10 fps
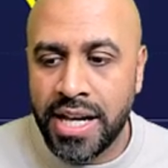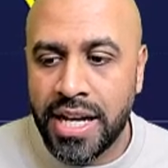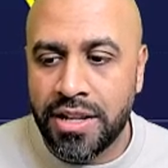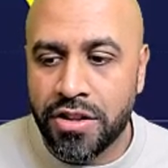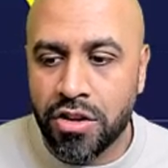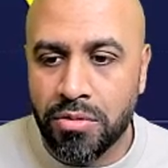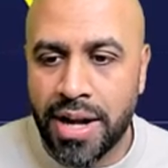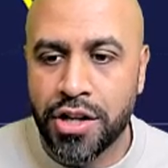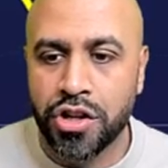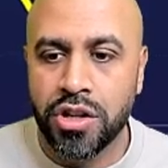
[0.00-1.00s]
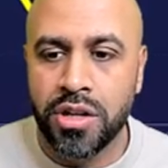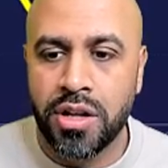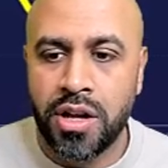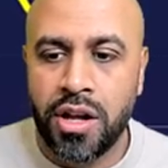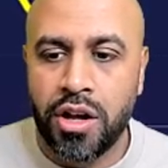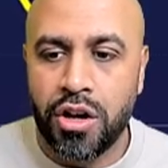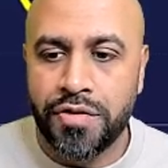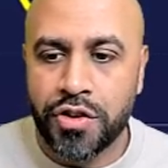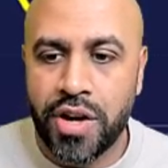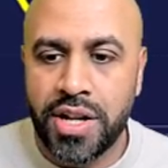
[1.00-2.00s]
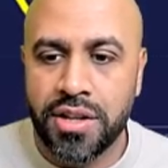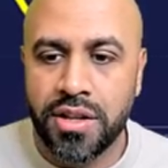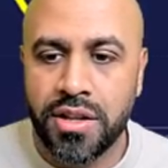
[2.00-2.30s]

in the direction of the trend,